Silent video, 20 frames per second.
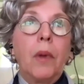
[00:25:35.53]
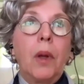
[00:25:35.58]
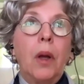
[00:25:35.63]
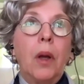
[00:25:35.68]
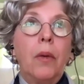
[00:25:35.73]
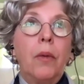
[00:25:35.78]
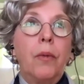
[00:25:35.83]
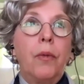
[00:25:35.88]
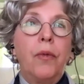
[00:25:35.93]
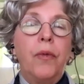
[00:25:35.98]

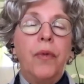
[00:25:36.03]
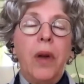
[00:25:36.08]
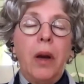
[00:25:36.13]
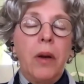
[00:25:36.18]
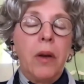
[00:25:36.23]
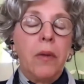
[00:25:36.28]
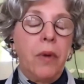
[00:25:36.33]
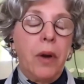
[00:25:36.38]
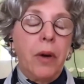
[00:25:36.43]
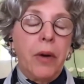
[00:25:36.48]

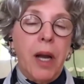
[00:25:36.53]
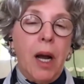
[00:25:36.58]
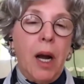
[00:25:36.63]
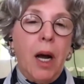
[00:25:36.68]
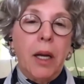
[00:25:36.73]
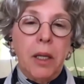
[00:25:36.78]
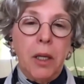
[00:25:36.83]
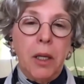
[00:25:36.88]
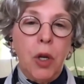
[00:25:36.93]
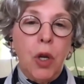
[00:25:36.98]
very, very
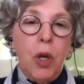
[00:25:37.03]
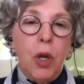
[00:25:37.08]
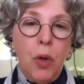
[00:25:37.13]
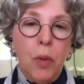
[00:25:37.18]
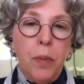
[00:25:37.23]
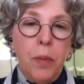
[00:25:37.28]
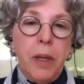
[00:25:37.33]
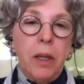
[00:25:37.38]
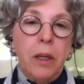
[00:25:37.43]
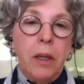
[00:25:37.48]
hot and
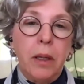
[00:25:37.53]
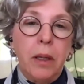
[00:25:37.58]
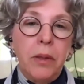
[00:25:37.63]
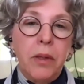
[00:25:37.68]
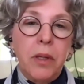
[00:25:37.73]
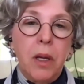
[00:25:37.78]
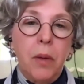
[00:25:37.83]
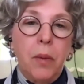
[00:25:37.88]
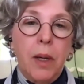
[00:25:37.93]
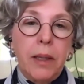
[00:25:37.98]
humid in
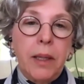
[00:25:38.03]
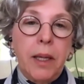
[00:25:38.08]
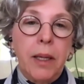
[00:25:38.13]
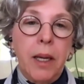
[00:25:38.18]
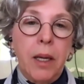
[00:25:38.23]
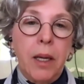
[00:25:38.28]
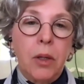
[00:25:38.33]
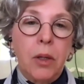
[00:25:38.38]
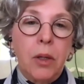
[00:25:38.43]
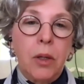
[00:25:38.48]

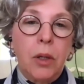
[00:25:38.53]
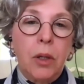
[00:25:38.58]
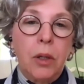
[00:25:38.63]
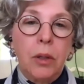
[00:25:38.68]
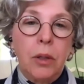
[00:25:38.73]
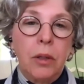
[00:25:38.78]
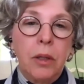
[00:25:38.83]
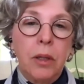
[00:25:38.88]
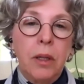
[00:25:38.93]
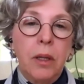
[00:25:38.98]
Cihuatanejo.
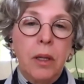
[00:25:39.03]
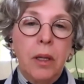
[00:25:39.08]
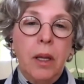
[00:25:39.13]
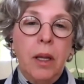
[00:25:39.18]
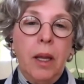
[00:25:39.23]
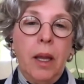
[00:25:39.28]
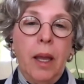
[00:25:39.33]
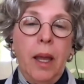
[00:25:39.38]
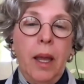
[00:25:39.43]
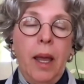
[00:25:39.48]

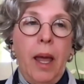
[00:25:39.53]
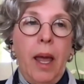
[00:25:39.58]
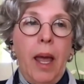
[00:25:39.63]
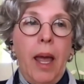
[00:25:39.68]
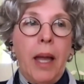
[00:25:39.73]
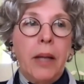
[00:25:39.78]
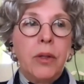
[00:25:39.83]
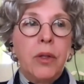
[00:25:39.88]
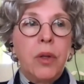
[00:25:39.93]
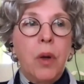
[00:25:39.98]

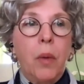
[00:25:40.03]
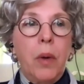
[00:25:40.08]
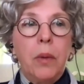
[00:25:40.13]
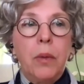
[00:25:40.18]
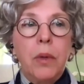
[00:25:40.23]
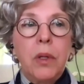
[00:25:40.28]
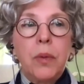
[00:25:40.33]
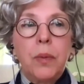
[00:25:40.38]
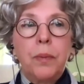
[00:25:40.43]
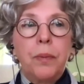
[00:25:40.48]
And so it
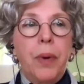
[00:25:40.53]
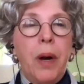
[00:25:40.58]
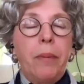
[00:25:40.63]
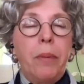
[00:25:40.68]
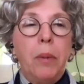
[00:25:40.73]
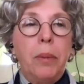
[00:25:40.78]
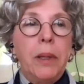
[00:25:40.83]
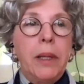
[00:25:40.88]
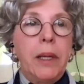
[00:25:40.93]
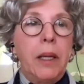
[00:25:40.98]
was
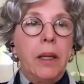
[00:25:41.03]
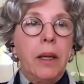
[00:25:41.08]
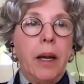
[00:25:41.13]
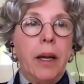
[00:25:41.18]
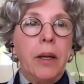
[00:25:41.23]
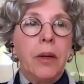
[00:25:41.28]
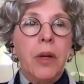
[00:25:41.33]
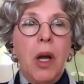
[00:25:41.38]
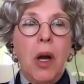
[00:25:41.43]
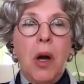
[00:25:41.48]
probably, I
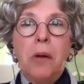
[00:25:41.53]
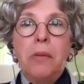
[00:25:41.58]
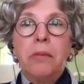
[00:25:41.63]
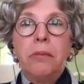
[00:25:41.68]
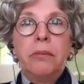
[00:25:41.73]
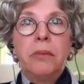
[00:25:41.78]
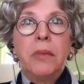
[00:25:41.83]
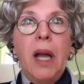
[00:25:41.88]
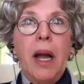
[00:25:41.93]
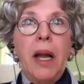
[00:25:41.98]
don't know,
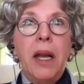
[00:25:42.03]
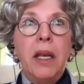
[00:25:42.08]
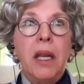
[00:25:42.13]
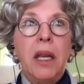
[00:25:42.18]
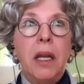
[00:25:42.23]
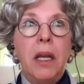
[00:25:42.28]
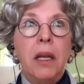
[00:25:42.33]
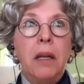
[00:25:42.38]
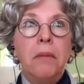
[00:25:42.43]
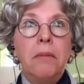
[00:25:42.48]

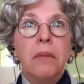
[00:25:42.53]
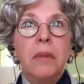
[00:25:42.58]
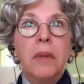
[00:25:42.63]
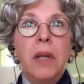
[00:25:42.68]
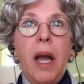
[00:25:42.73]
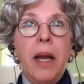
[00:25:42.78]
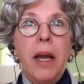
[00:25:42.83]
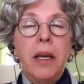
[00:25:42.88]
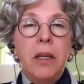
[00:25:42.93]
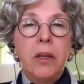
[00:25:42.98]
90
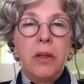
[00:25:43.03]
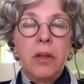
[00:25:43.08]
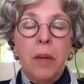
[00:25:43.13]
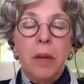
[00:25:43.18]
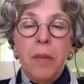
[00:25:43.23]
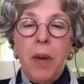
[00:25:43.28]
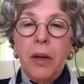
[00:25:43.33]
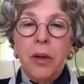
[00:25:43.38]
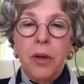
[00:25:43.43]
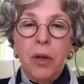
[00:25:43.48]

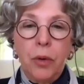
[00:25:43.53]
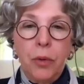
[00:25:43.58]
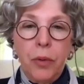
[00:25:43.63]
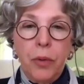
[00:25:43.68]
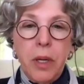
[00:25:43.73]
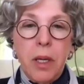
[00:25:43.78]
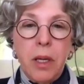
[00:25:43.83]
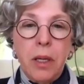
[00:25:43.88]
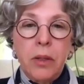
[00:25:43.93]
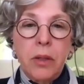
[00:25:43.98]
some odd
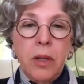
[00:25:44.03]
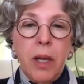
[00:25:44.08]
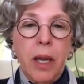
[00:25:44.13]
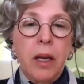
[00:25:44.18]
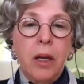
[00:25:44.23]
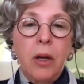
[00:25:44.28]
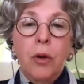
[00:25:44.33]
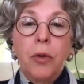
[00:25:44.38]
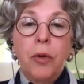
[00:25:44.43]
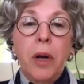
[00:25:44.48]
degrees
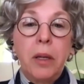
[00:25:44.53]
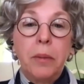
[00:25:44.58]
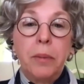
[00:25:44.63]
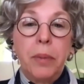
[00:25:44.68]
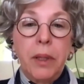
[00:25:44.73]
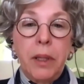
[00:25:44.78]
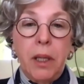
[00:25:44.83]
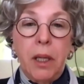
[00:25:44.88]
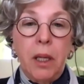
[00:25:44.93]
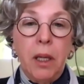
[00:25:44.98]
and
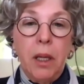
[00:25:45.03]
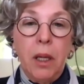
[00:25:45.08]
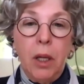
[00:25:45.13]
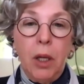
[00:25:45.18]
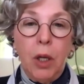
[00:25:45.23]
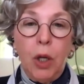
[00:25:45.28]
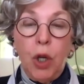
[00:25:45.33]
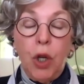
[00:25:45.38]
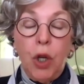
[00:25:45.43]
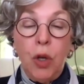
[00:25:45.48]
incredibly
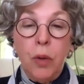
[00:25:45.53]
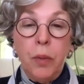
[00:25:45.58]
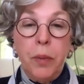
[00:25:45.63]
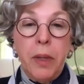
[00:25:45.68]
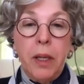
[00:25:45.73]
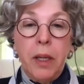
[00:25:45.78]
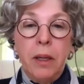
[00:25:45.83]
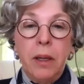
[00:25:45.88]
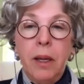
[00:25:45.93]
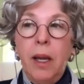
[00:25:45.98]

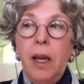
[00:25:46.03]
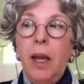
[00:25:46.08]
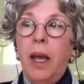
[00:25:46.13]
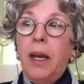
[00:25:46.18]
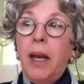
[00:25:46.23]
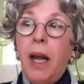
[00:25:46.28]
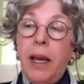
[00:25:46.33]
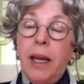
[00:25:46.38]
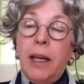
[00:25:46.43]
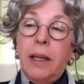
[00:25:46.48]
humid.
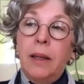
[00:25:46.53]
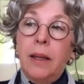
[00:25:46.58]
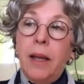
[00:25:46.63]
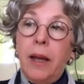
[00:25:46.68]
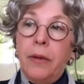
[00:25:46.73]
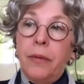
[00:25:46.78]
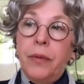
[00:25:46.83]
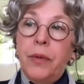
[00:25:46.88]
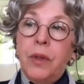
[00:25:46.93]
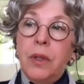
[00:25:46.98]
And I had
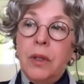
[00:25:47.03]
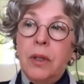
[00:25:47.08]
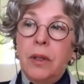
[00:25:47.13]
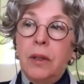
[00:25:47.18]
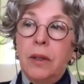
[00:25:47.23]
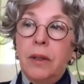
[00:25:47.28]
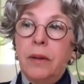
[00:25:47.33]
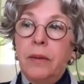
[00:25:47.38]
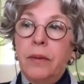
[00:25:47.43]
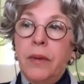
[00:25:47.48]
left
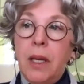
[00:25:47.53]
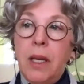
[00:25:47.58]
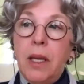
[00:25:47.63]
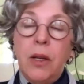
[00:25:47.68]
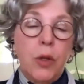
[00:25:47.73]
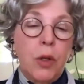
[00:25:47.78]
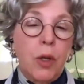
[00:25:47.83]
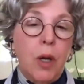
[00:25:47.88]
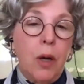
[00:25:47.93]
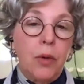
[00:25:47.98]
the
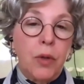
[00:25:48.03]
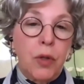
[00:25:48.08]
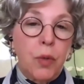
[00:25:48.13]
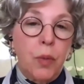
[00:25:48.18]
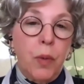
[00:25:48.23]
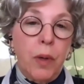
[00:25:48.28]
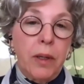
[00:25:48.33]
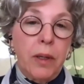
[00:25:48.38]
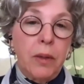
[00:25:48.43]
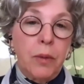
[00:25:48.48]
East Coast
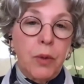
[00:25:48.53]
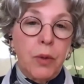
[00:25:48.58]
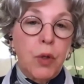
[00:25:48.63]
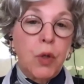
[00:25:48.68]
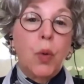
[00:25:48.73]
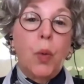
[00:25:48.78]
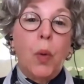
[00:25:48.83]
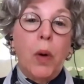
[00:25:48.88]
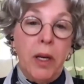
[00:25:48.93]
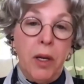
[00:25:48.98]
where it was
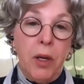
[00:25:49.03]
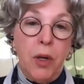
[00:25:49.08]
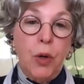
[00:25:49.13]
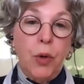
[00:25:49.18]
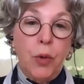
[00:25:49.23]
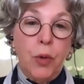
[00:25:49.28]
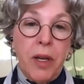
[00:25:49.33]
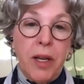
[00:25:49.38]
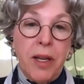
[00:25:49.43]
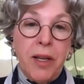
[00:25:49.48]
20
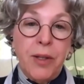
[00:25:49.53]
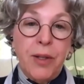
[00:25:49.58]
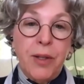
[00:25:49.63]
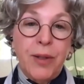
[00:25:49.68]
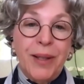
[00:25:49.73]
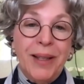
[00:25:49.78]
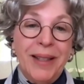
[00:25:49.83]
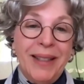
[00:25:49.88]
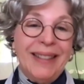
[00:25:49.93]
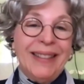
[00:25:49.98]

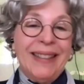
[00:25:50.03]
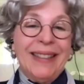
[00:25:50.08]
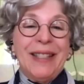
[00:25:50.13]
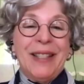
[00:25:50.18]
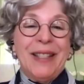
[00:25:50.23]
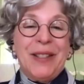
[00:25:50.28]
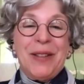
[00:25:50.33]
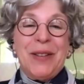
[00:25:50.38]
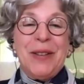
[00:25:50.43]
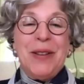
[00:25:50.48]
degrees and
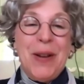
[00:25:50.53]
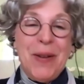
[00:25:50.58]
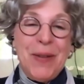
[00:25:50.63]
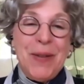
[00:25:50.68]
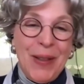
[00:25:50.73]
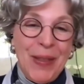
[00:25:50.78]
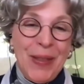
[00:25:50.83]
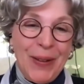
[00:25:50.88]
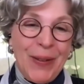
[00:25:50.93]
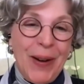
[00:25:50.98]
snow
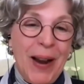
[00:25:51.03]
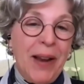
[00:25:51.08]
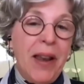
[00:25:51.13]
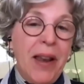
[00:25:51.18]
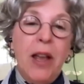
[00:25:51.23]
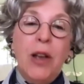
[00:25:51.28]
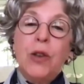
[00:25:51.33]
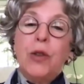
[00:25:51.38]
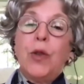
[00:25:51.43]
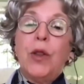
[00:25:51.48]
on the ground.
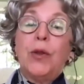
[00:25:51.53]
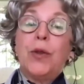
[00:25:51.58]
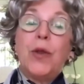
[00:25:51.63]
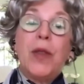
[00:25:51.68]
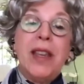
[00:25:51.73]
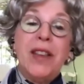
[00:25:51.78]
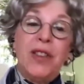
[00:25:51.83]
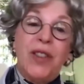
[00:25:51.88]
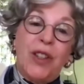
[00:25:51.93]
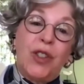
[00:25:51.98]
So there were
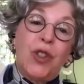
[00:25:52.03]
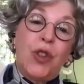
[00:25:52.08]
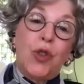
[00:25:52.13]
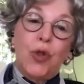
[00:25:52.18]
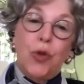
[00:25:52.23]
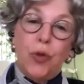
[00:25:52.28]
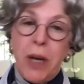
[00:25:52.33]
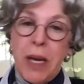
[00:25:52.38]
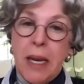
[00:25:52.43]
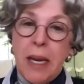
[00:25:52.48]
these
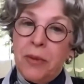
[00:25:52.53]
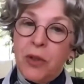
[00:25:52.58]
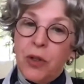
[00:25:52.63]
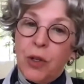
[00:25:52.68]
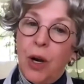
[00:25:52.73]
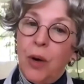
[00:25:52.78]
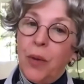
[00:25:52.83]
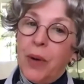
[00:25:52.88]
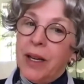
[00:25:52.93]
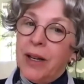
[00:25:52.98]
extremes
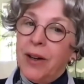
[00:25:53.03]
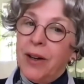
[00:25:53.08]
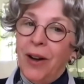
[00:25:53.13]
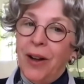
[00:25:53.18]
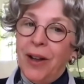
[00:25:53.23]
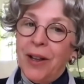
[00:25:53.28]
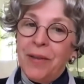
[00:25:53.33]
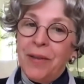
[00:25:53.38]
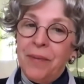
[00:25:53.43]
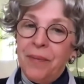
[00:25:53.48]
going
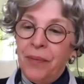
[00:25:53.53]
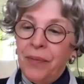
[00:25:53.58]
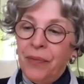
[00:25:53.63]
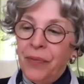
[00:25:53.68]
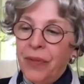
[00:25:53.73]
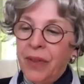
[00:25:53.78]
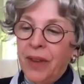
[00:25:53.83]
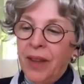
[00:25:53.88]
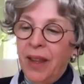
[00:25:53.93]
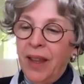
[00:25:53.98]
on.
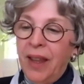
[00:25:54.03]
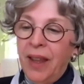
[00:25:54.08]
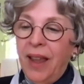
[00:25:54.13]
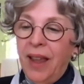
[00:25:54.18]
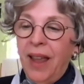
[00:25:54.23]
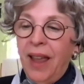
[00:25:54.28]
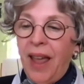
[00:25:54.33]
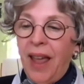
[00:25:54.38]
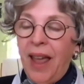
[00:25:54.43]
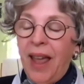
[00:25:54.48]

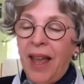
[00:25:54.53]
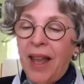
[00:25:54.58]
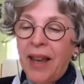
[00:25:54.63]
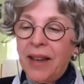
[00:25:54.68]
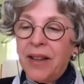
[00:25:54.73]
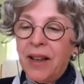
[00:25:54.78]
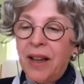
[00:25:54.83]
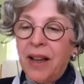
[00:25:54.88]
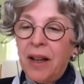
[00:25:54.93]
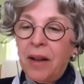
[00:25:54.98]

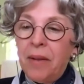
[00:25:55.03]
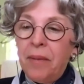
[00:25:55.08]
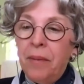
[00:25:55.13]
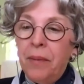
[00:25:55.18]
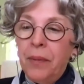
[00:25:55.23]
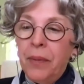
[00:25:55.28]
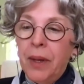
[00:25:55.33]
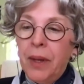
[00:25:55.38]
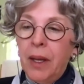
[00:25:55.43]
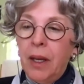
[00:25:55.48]
And,
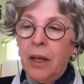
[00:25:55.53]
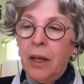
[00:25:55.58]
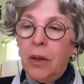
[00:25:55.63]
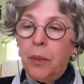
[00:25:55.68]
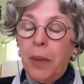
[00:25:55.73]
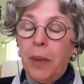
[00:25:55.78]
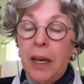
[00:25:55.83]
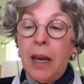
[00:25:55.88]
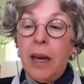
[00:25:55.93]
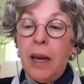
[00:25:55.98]

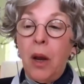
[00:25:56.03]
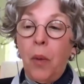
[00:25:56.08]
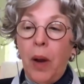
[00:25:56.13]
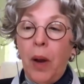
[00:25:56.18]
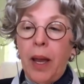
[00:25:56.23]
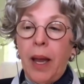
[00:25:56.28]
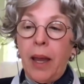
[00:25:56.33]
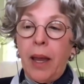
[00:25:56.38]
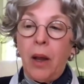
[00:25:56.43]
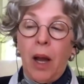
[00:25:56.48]
but
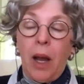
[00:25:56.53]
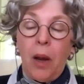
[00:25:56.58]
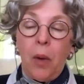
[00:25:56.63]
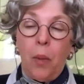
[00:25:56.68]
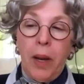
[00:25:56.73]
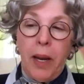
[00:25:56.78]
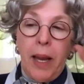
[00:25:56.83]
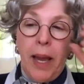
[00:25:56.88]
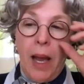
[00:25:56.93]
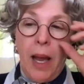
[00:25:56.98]
anyway, I
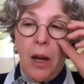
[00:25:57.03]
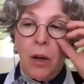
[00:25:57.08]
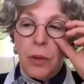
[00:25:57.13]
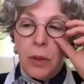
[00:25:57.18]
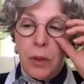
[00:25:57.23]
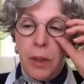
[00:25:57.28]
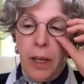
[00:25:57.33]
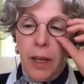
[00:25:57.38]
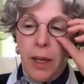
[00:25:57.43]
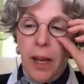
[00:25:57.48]
went
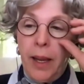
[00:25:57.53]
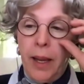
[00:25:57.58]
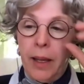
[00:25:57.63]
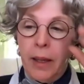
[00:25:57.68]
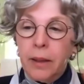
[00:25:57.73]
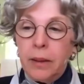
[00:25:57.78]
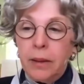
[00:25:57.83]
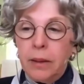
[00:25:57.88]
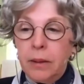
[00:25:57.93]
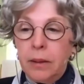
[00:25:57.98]
out and I
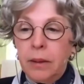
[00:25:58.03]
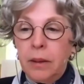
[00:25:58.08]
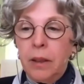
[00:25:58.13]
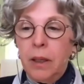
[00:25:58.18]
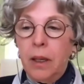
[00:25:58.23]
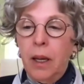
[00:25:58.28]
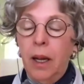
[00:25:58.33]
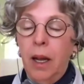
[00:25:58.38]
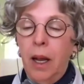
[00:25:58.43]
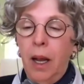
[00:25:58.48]

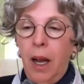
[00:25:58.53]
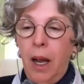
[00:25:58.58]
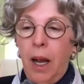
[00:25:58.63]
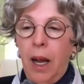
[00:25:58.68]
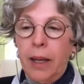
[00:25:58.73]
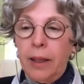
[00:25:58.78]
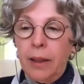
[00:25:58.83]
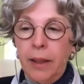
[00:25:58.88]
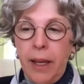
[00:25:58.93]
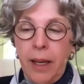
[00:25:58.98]

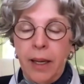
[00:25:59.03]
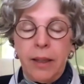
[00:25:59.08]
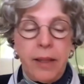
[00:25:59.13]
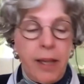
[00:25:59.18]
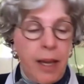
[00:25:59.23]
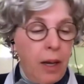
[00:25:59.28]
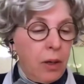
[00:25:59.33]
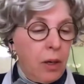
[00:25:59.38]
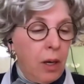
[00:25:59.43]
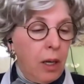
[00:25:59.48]
laid
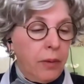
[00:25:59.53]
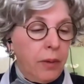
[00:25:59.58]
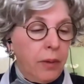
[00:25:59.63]
down on